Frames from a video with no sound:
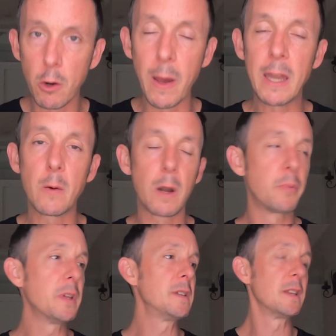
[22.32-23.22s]
go anywhere.
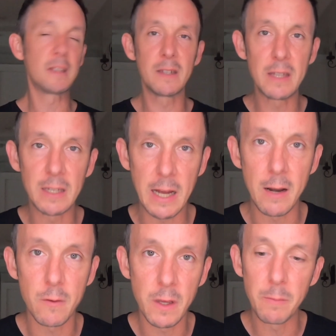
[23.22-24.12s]
Please listen to the
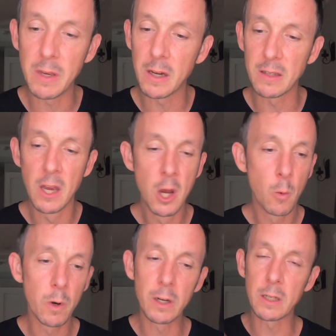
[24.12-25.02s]
entire thing, because
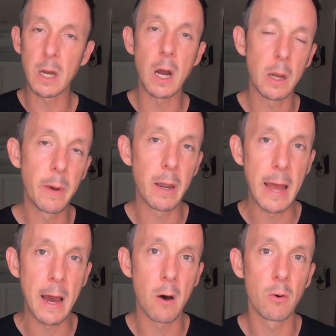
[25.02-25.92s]
we're going to talk about
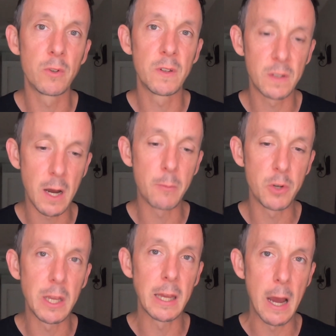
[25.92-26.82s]
how to stop
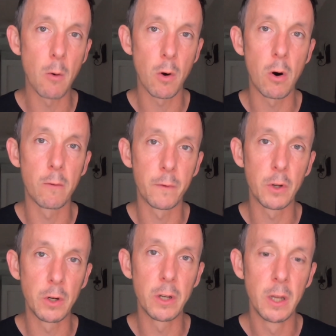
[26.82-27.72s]
drinking alcohol for
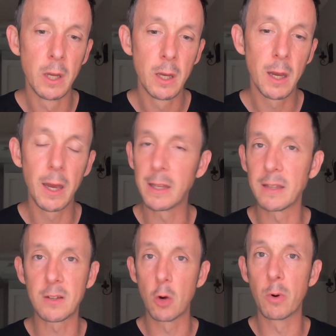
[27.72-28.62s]
good and get
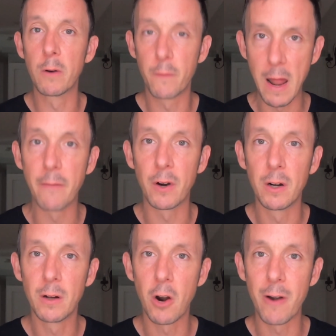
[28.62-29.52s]
sober forever,
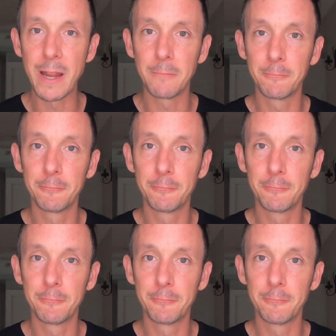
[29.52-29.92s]
all right?